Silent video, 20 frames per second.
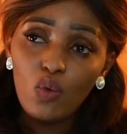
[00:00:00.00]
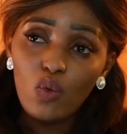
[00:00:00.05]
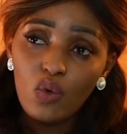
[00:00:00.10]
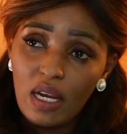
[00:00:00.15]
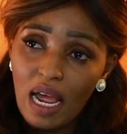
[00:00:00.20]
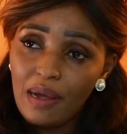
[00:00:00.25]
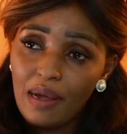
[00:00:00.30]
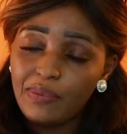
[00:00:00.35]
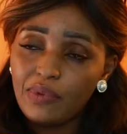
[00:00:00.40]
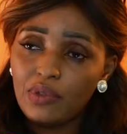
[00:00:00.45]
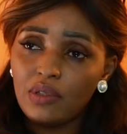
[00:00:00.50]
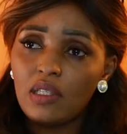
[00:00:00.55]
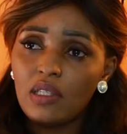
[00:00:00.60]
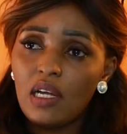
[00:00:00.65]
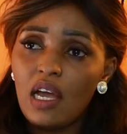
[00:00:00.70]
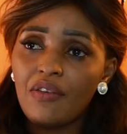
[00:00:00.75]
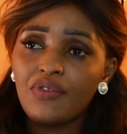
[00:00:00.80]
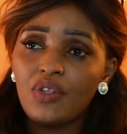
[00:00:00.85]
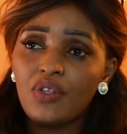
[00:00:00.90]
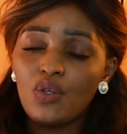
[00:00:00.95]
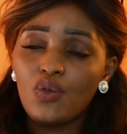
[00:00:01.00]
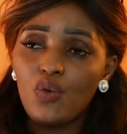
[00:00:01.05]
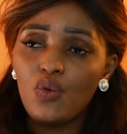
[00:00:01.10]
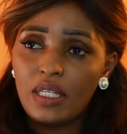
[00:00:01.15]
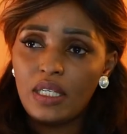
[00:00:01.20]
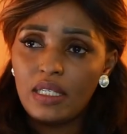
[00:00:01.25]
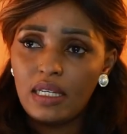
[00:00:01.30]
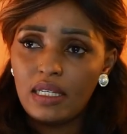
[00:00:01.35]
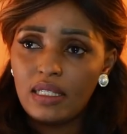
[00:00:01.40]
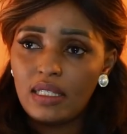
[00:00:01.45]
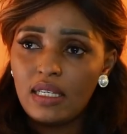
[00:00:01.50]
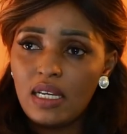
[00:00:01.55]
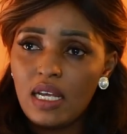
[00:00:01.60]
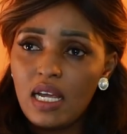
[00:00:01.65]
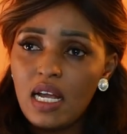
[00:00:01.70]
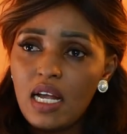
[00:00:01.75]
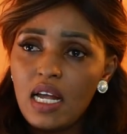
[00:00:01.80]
could happen after doing that.